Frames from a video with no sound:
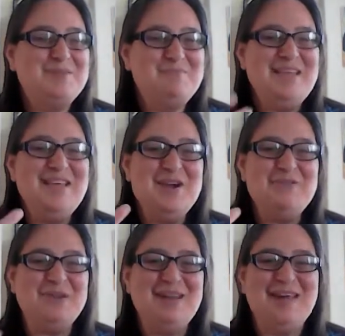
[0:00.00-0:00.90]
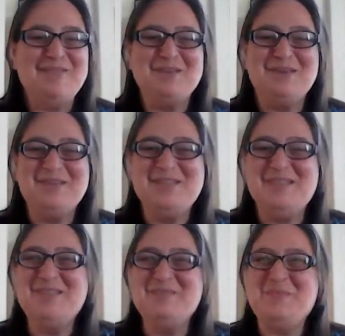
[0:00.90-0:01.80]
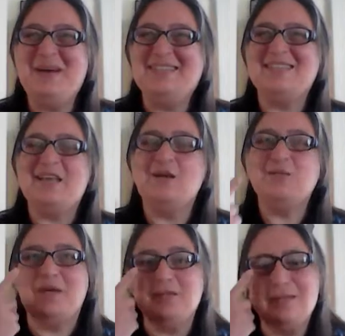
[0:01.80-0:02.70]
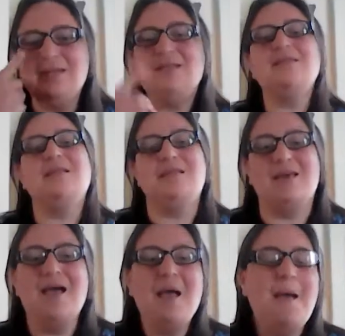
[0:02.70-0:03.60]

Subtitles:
be careful live, using words that sound weird. So that's the thing.